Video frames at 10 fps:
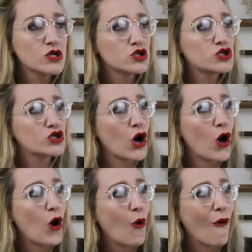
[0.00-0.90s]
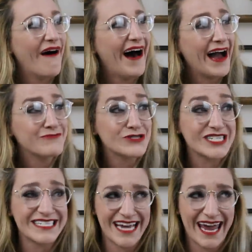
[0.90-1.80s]
So I'm
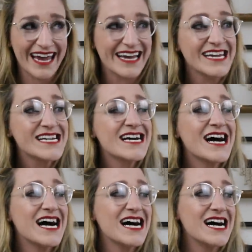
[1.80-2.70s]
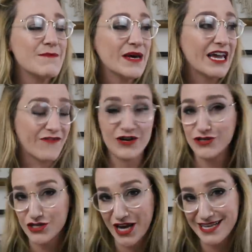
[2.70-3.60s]
just saying, um, if
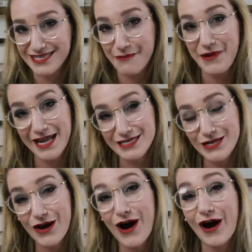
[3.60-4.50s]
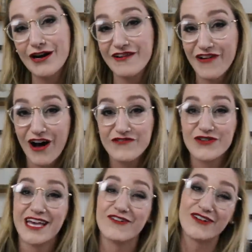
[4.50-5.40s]
there's a chance that pets are involved
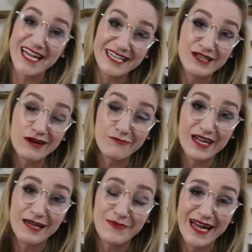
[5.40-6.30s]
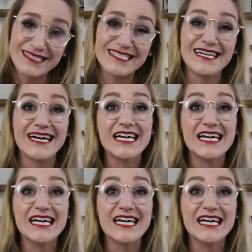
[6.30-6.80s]
or that your guests are bringing pets,